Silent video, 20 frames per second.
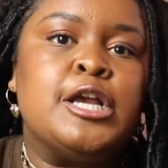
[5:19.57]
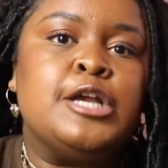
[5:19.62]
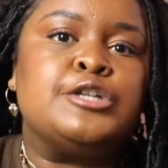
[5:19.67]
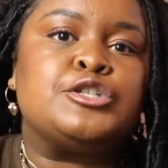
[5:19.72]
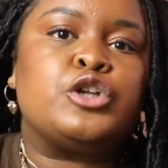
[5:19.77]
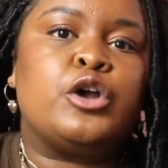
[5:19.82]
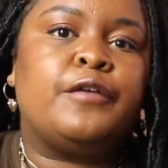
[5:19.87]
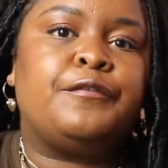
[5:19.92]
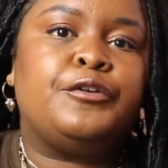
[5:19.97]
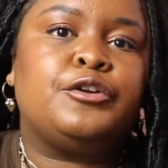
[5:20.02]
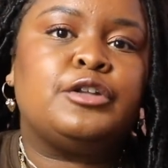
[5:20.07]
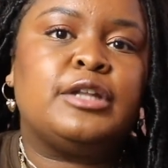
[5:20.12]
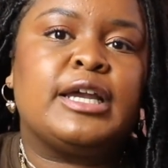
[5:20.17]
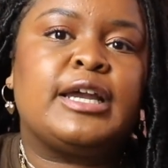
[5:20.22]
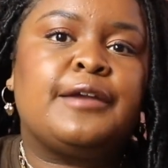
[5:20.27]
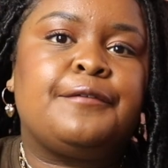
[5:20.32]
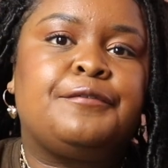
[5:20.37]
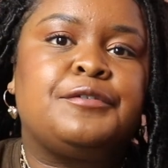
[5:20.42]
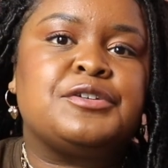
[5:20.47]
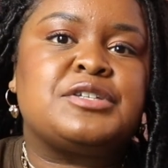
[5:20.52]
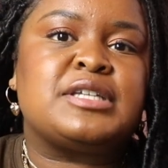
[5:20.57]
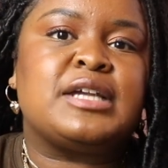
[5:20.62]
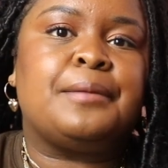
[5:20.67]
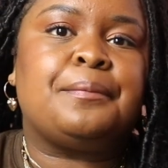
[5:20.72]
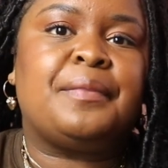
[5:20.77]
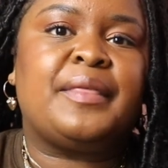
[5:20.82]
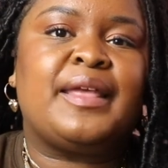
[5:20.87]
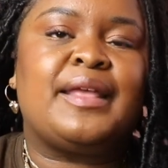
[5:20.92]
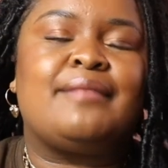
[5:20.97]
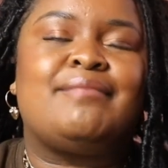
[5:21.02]
So if you're looking for
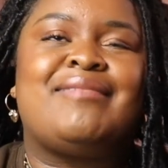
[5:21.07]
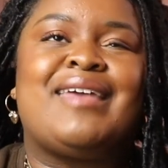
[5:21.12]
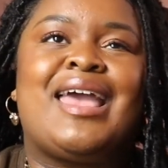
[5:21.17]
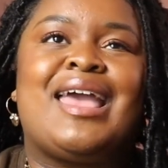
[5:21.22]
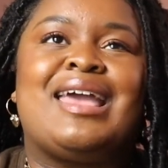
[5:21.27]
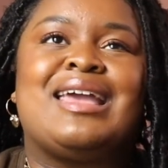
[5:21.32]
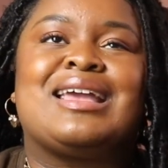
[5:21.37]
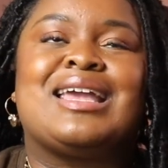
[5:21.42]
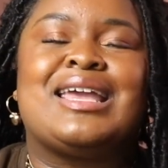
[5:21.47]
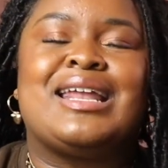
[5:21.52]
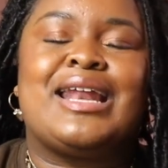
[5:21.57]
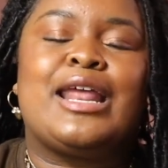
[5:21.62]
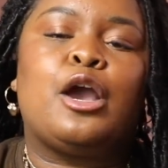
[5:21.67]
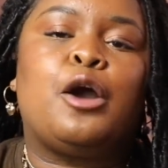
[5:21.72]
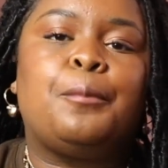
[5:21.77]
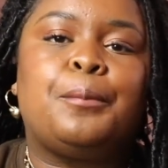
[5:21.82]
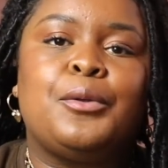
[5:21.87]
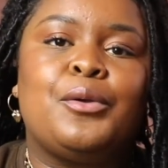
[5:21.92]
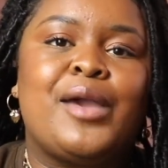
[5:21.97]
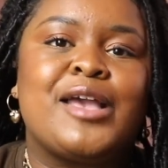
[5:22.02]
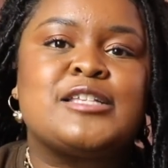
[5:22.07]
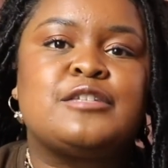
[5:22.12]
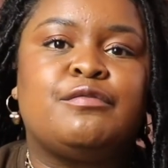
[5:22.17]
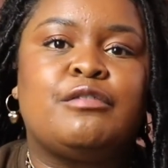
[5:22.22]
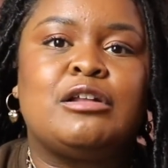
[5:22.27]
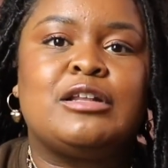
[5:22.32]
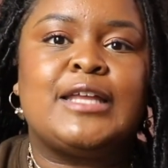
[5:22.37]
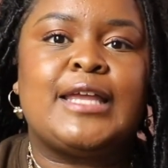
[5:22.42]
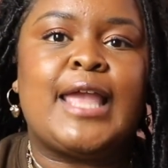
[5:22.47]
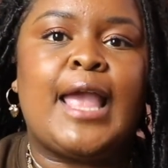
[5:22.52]
something that can help you
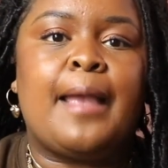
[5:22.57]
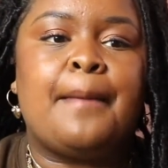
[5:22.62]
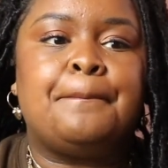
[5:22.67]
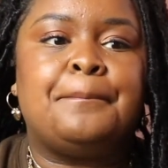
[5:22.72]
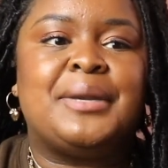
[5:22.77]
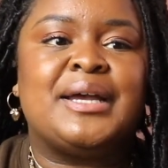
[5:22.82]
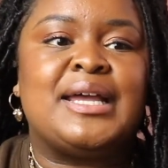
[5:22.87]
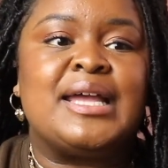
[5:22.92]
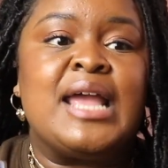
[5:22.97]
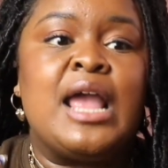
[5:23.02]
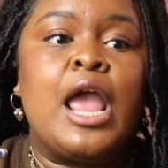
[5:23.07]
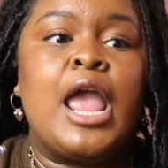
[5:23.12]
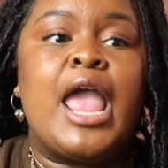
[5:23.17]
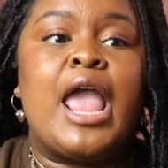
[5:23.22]
exfoliate but